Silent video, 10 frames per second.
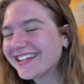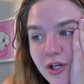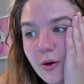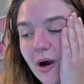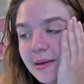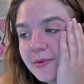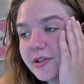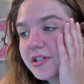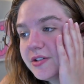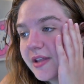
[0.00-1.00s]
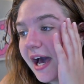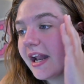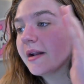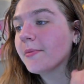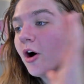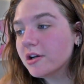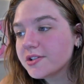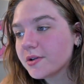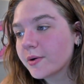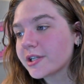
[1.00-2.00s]
So I'm going to do that, and I'm
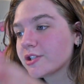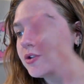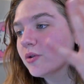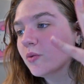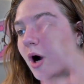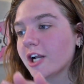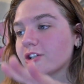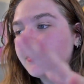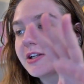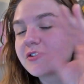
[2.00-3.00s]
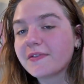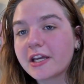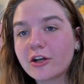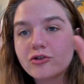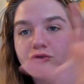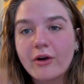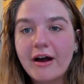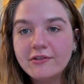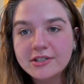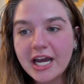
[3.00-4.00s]
also going to watch a bunch of like
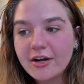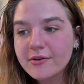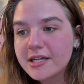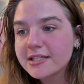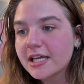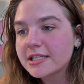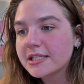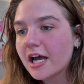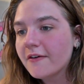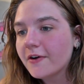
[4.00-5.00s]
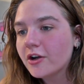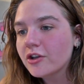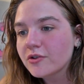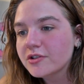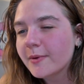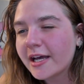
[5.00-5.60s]
travel diaries and stuff on YouTube.